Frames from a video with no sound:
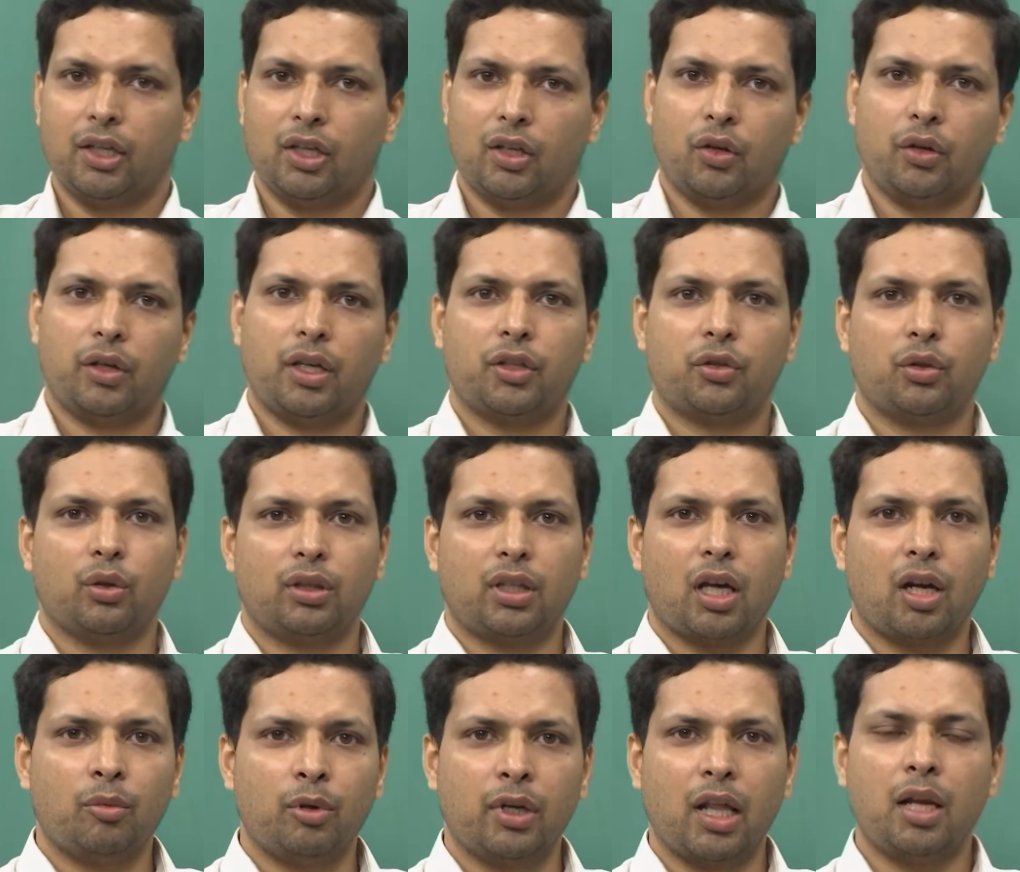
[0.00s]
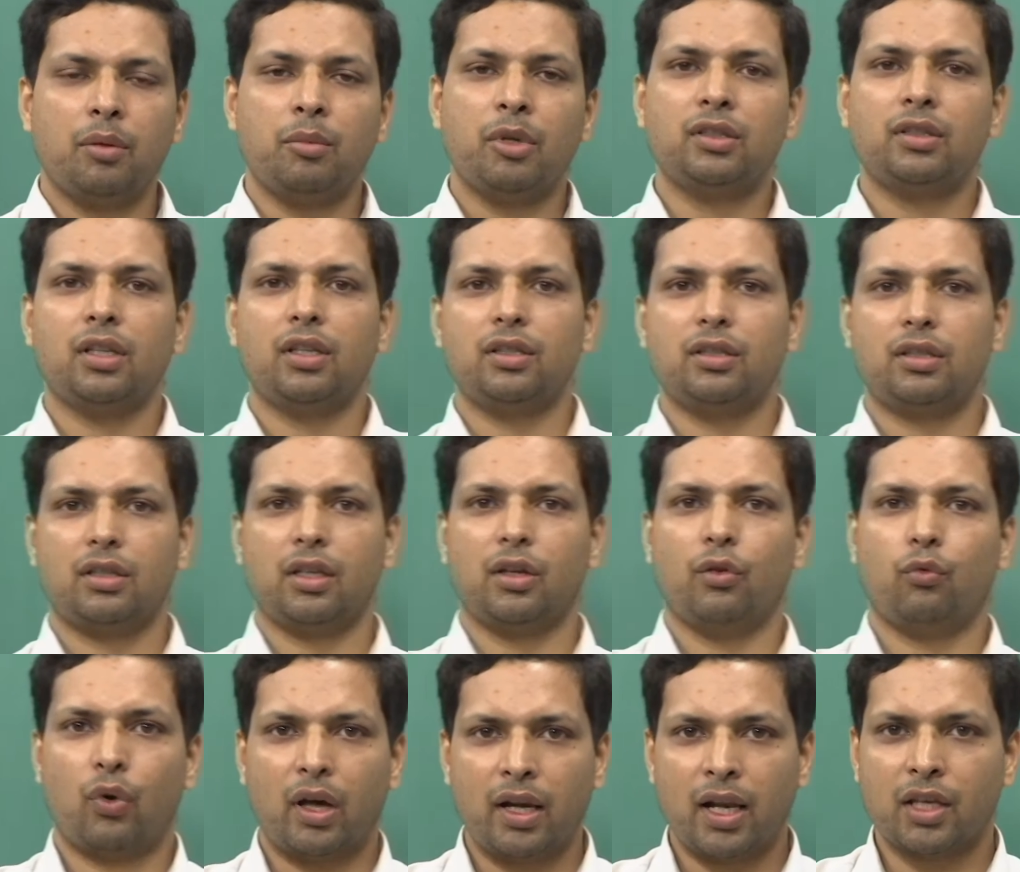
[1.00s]
Okay, so thermodynamics is
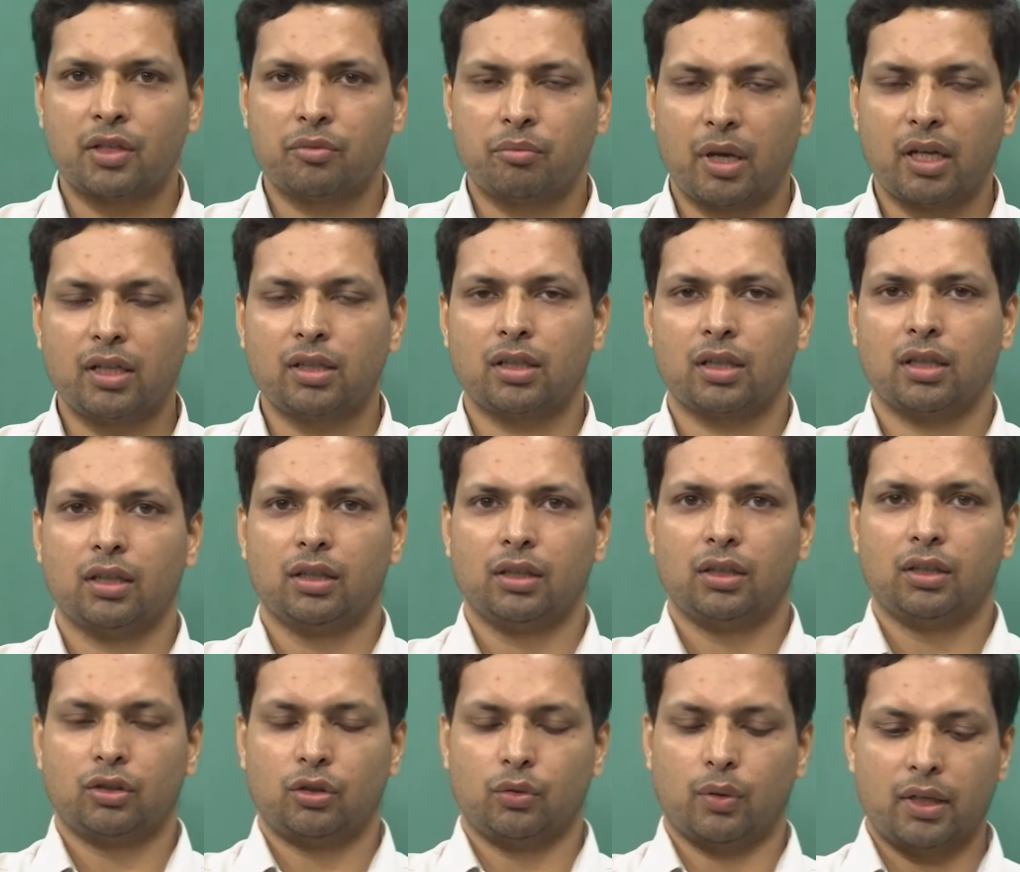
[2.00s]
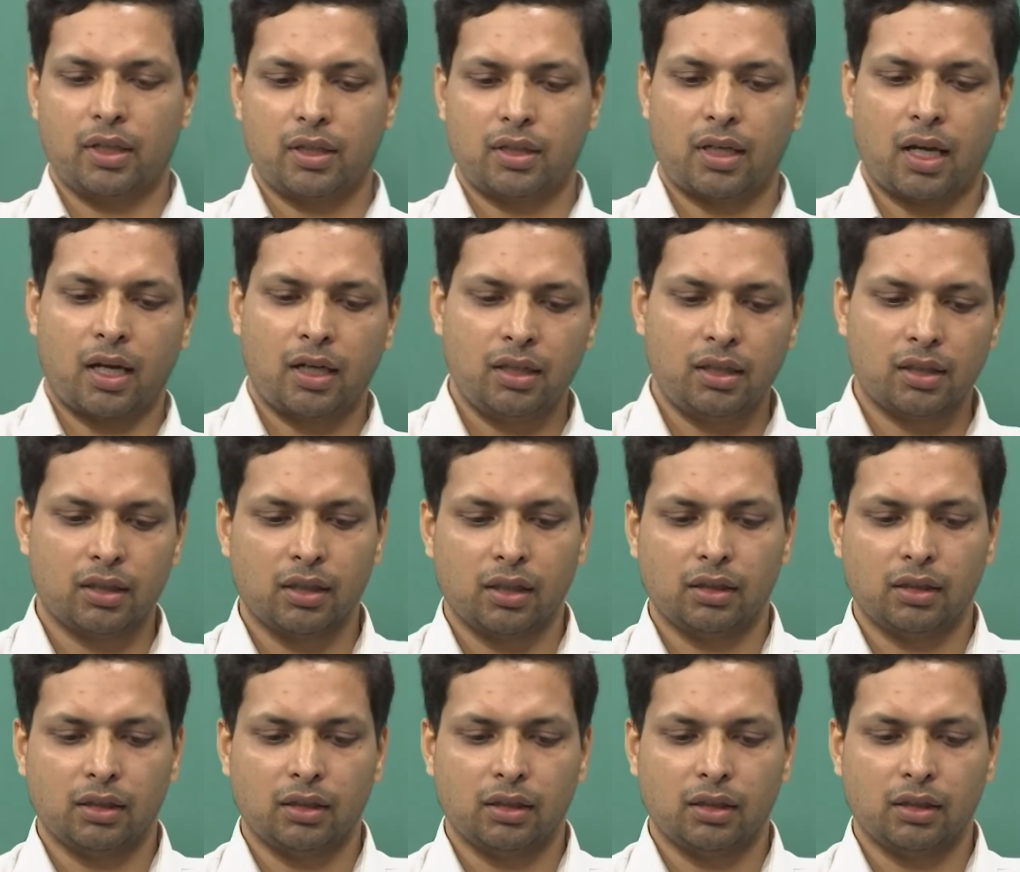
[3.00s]
one aspect to understand.